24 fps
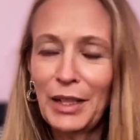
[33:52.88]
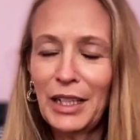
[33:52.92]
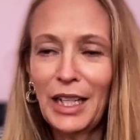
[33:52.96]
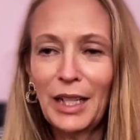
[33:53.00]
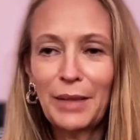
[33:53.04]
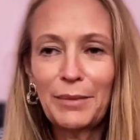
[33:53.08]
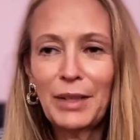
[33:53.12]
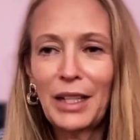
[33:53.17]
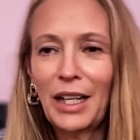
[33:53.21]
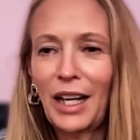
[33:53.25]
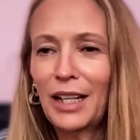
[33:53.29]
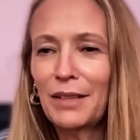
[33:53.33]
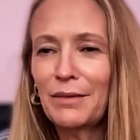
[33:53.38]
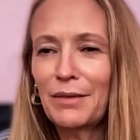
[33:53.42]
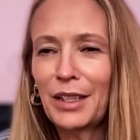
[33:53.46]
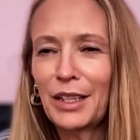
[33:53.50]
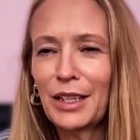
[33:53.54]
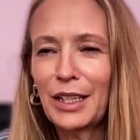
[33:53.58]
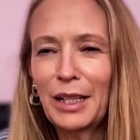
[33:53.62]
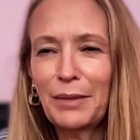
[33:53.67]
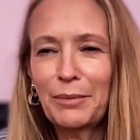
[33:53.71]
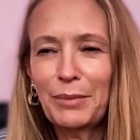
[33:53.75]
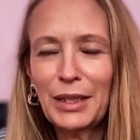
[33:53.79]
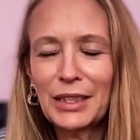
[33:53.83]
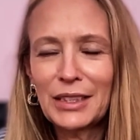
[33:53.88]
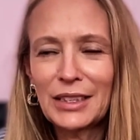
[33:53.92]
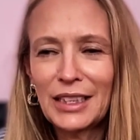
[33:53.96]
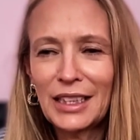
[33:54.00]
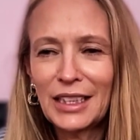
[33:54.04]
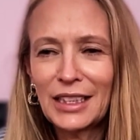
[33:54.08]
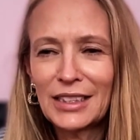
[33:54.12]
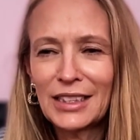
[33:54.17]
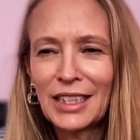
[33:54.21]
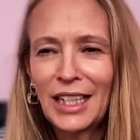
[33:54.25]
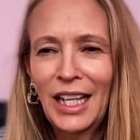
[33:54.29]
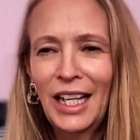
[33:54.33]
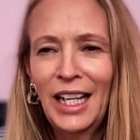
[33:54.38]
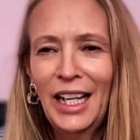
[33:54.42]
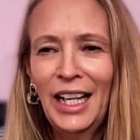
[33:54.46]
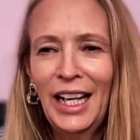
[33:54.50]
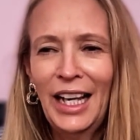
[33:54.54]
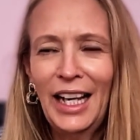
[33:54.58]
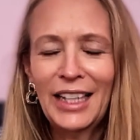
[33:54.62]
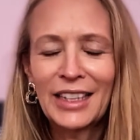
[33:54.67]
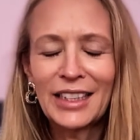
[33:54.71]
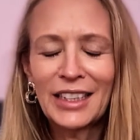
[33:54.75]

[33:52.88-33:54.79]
mean, I'm in that business. Yeah.